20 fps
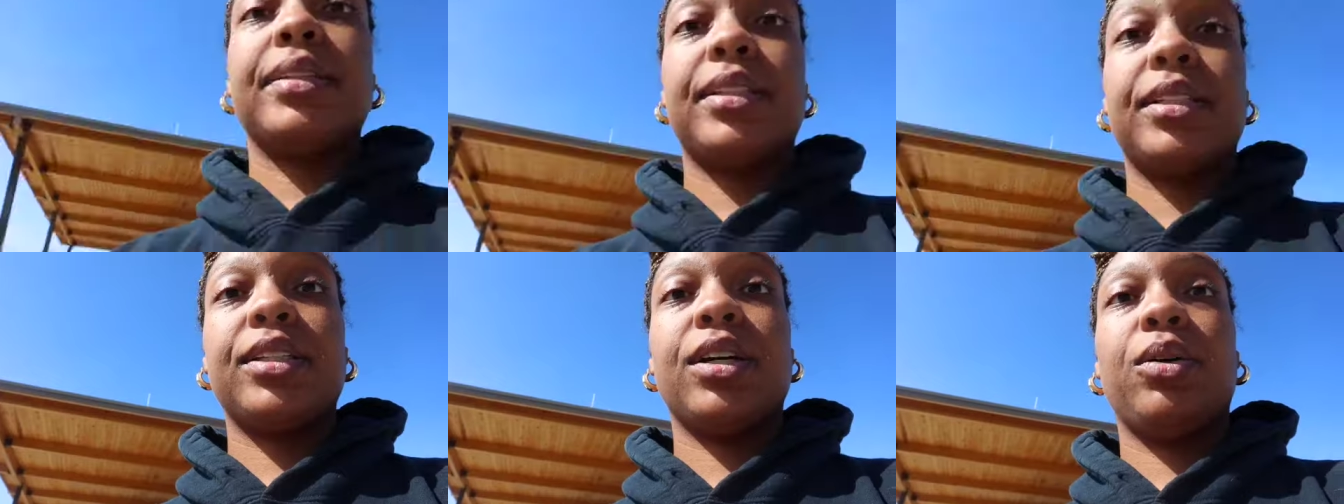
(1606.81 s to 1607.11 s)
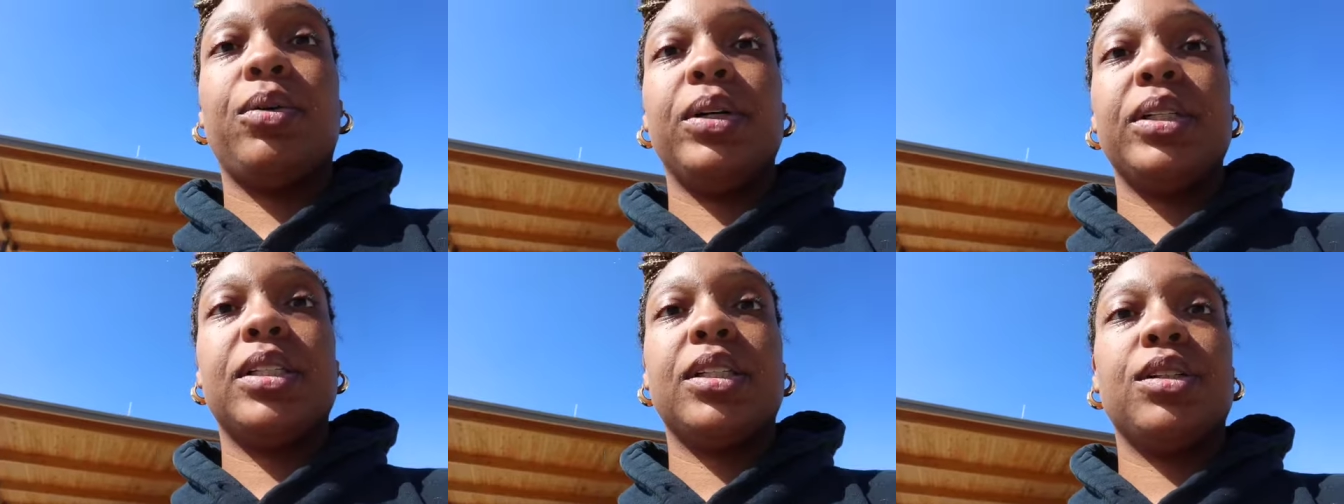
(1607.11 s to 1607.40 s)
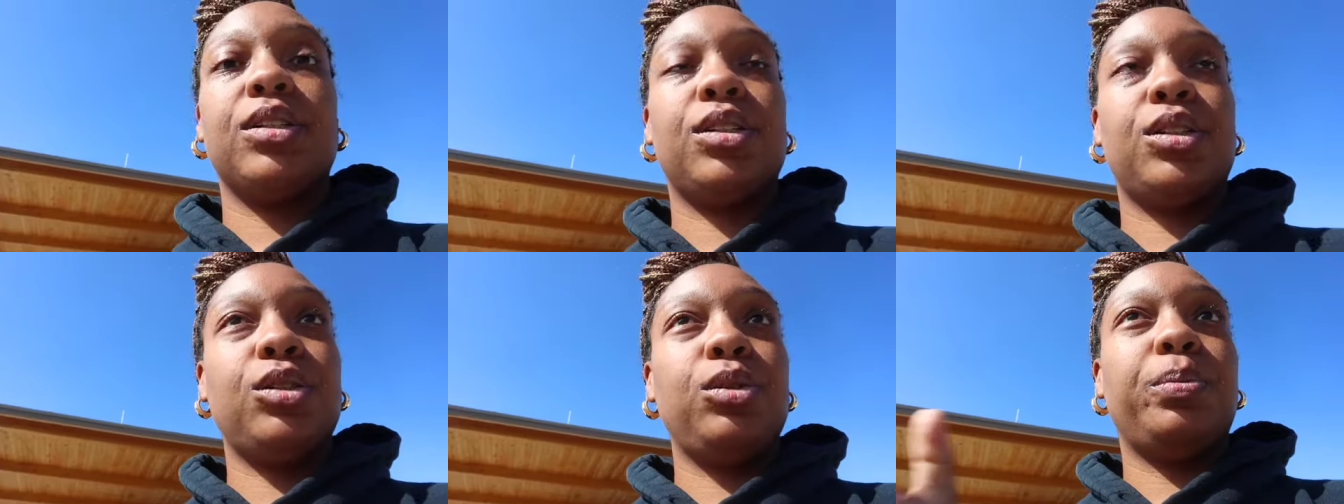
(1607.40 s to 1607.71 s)
So it's
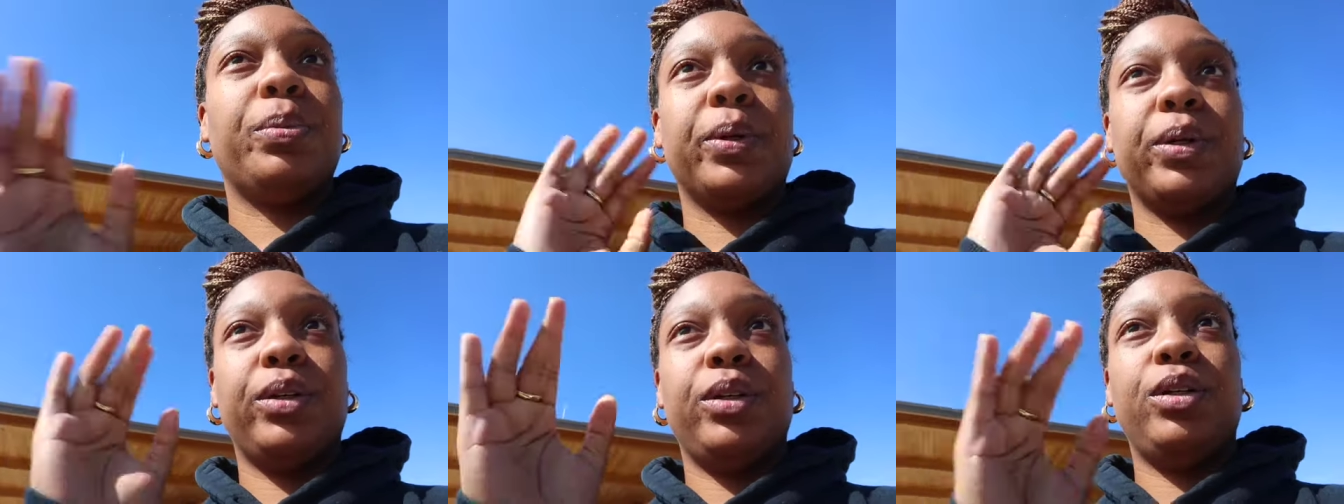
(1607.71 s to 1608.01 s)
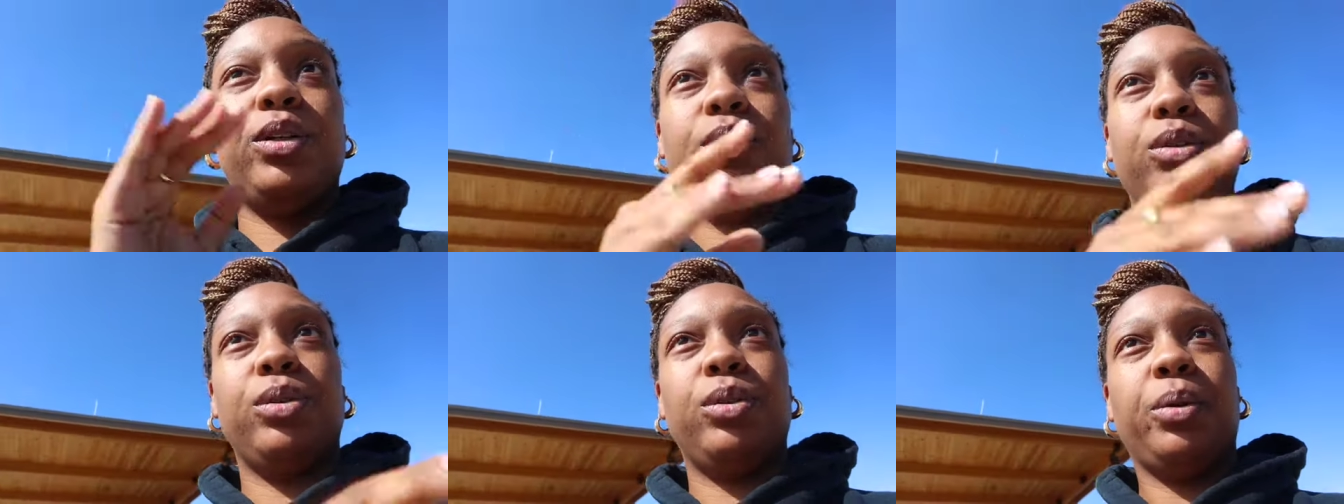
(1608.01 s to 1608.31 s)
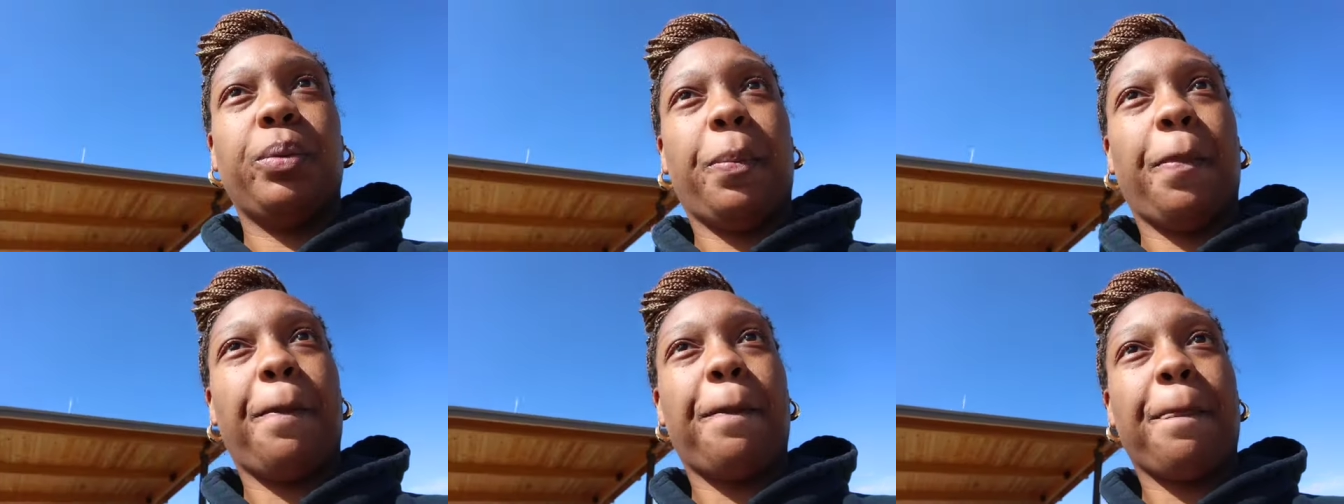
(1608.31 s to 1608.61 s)
a super
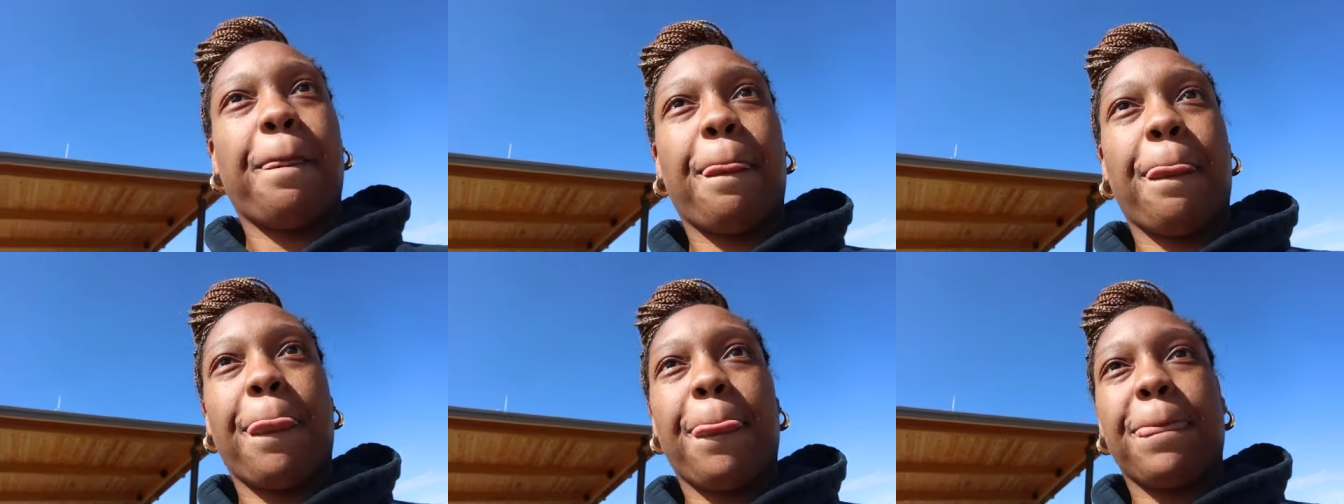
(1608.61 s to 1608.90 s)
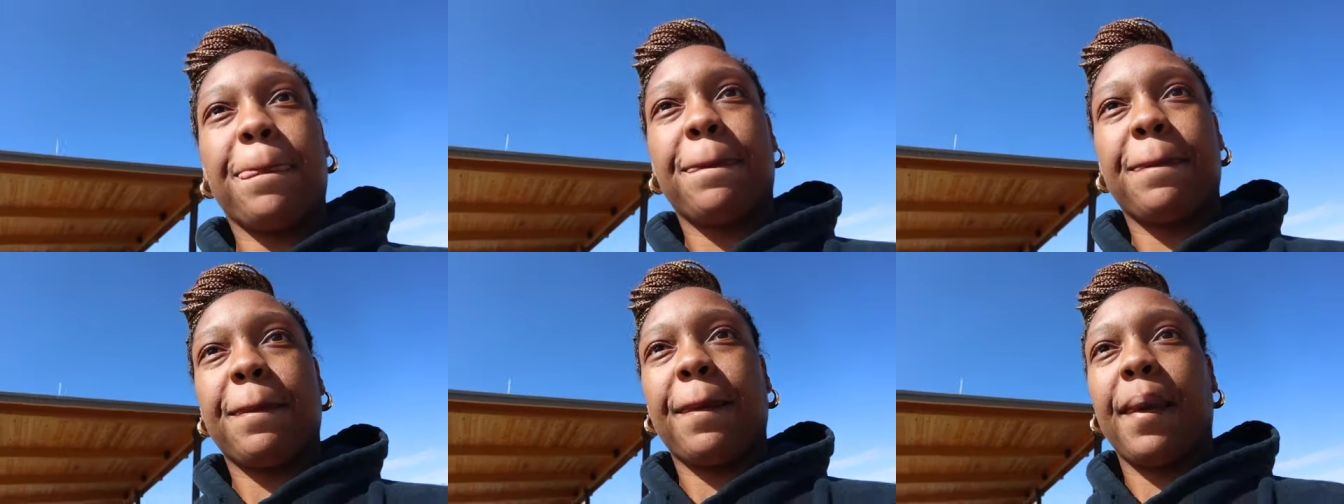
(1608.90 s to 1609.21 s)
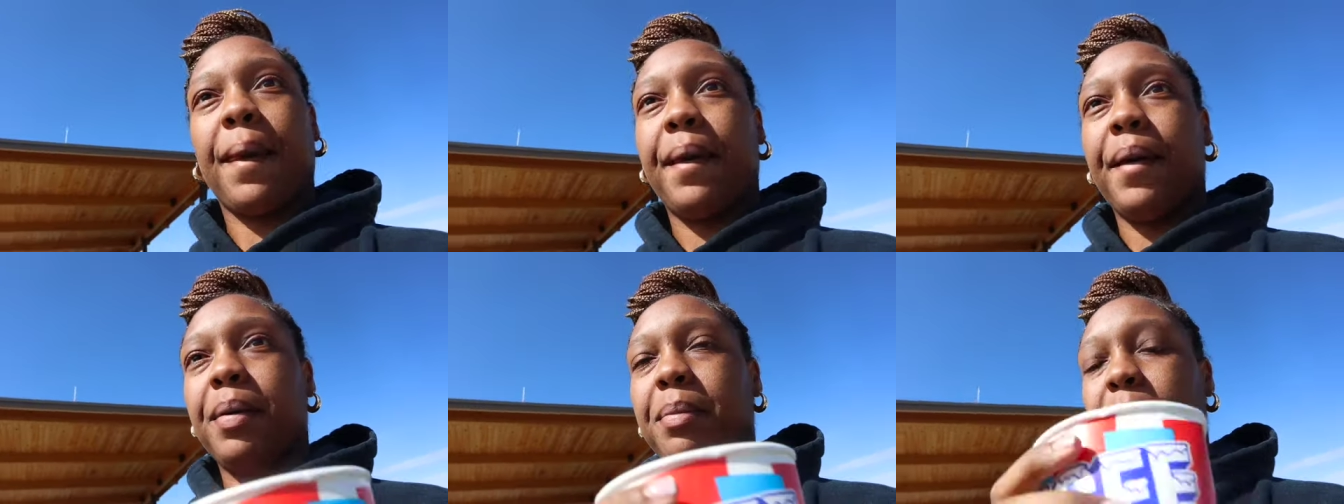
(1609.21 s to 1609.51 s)
new
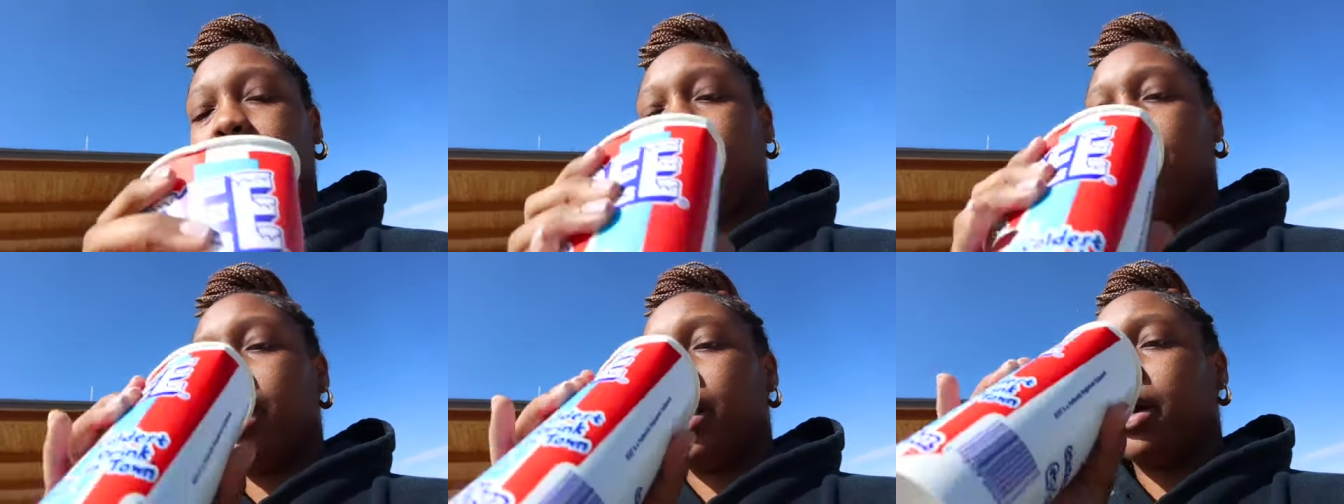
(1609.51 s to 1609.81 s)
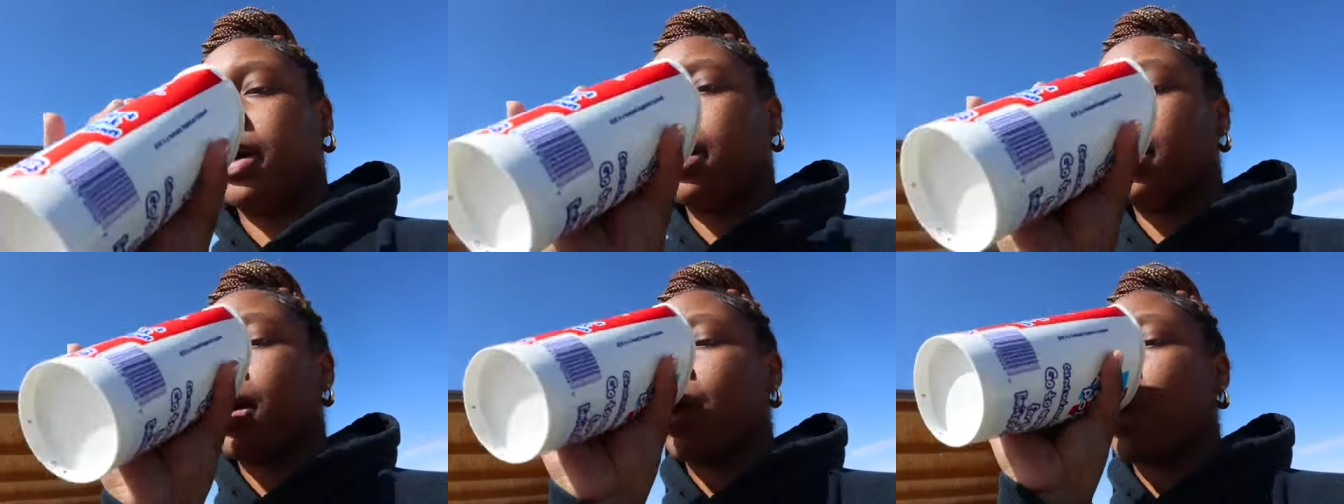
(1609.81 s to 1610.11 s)
park.